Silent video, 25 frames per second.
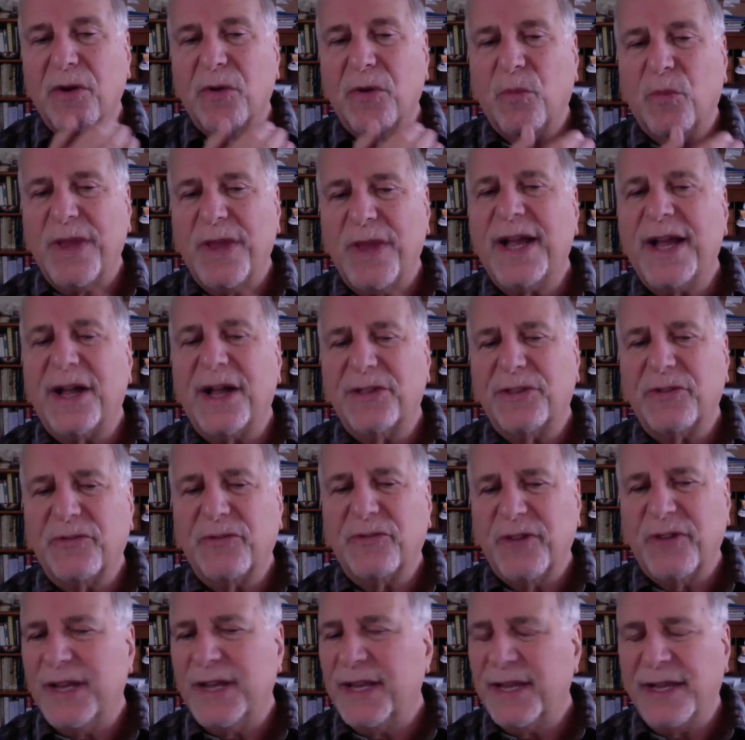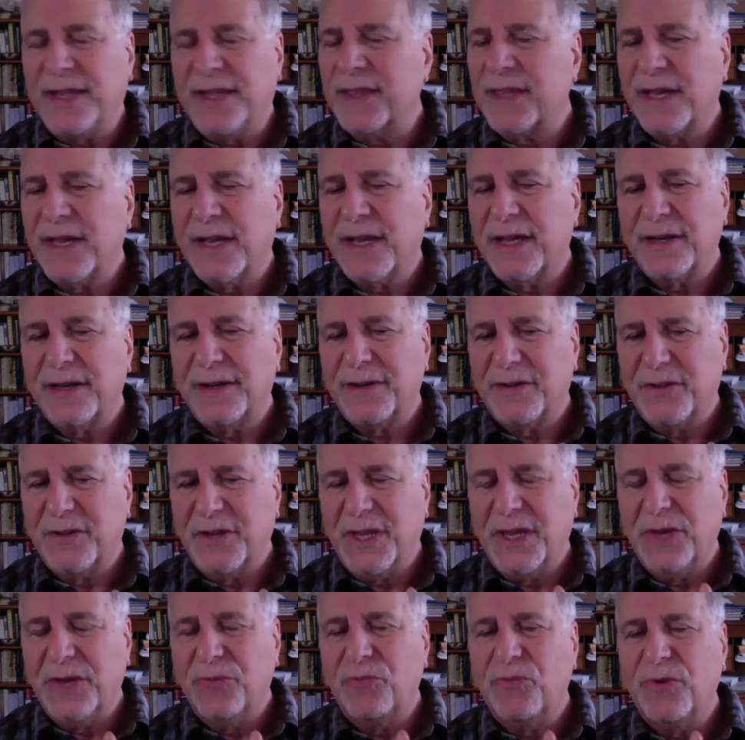we got the feeling that
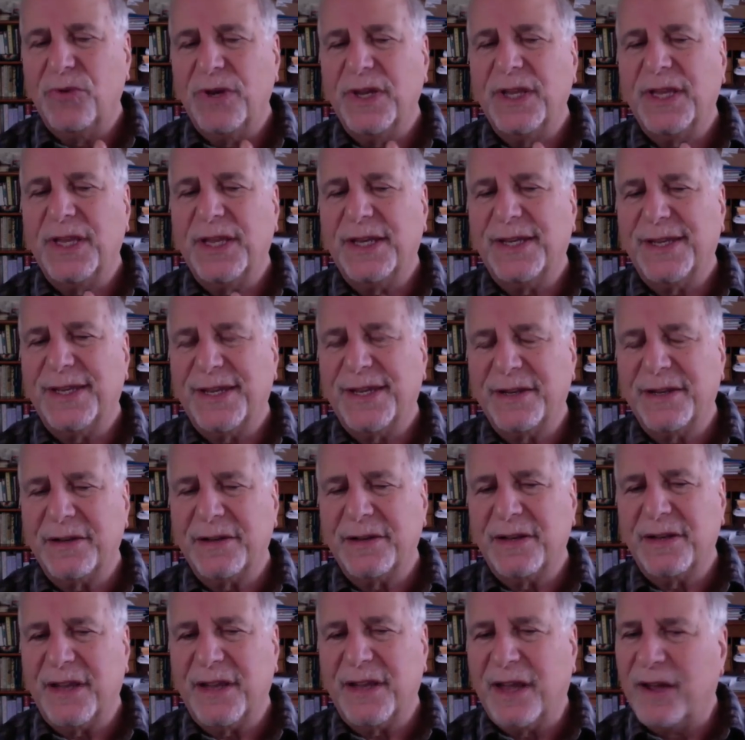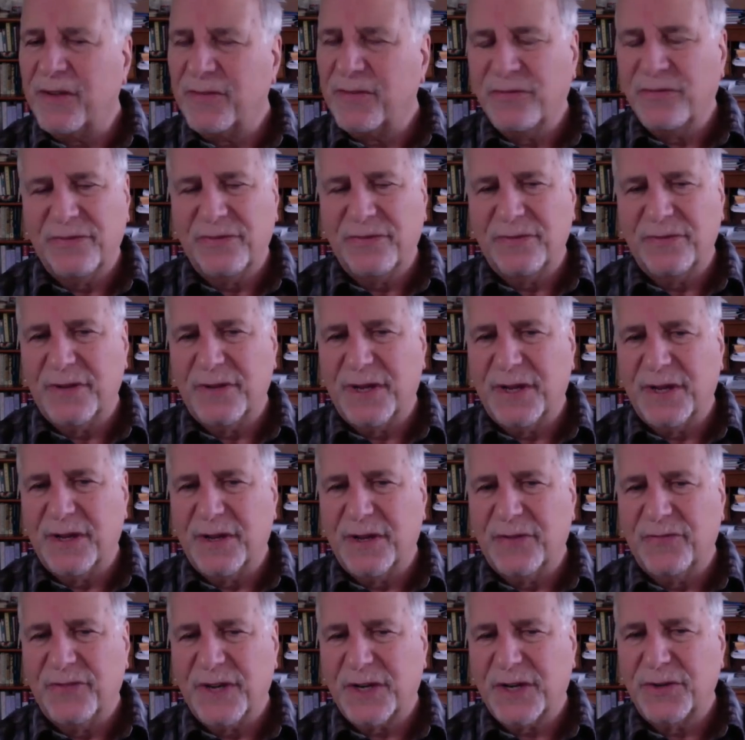he really didn't love
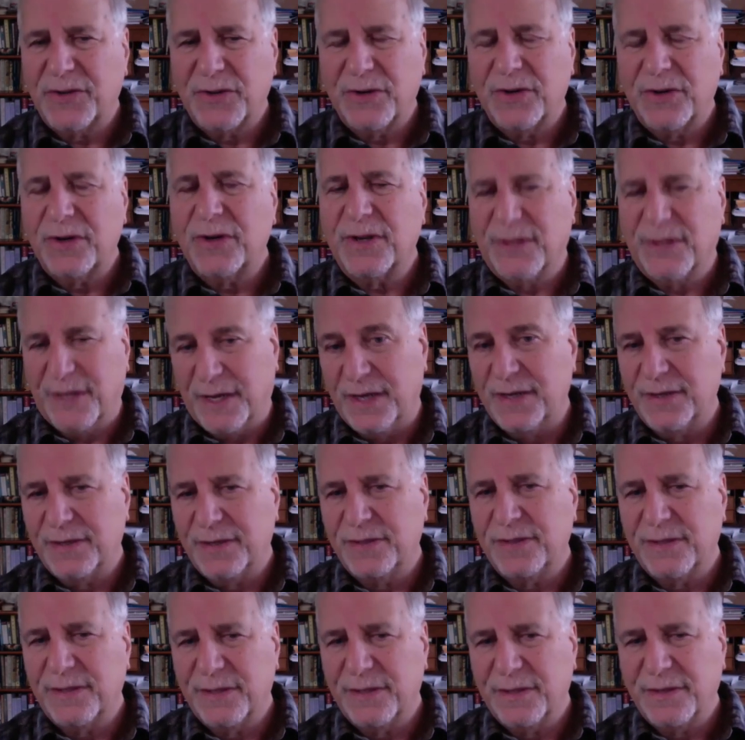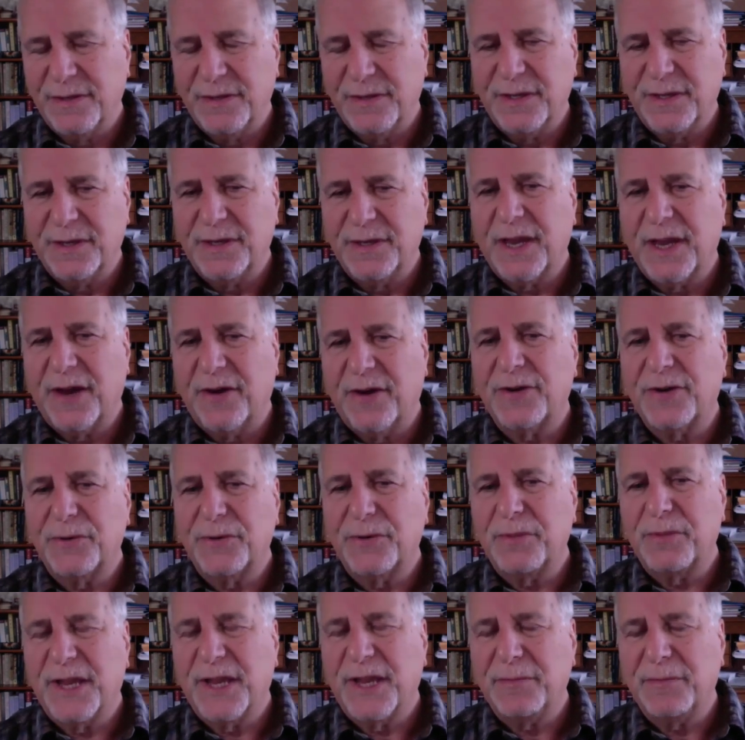Victor, that is the
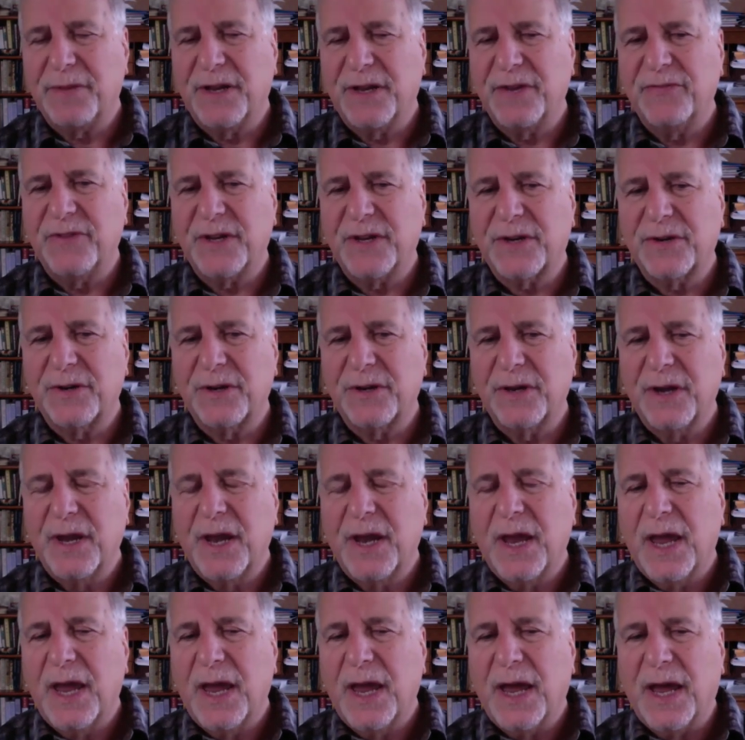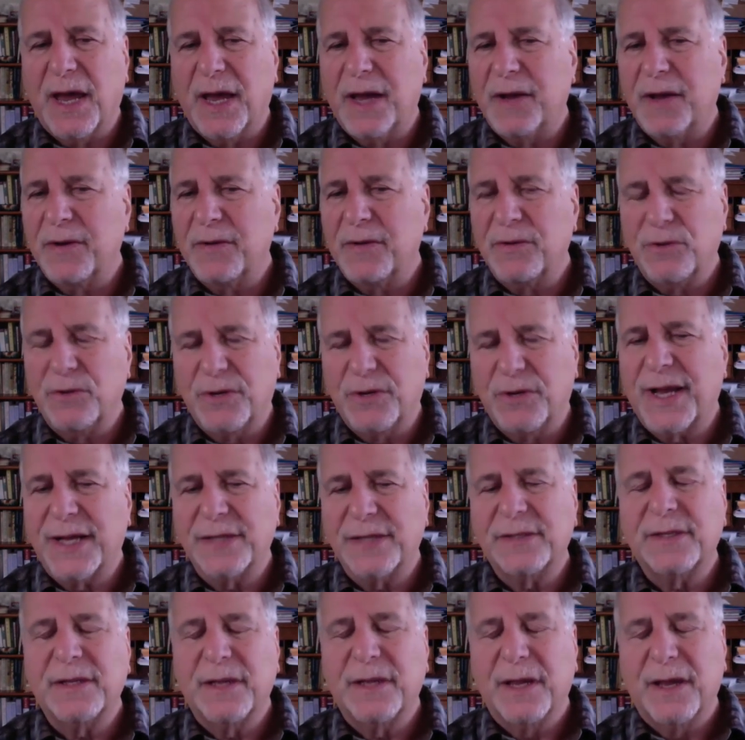character played by Victor,
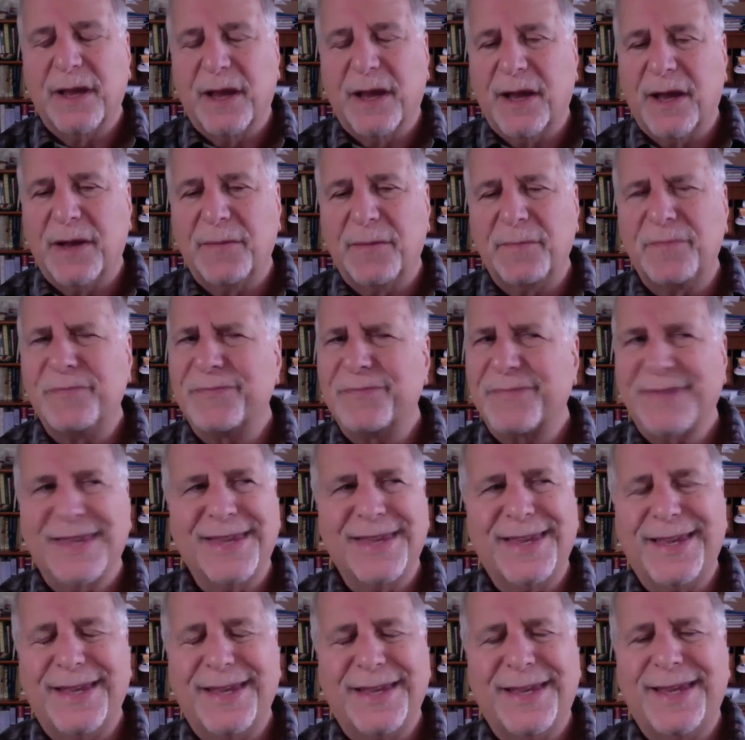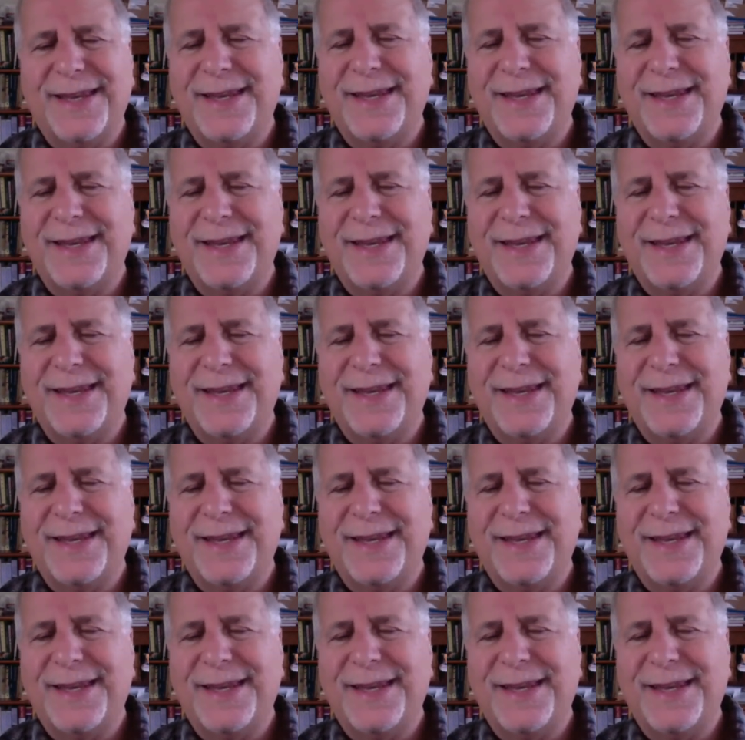Lucas. He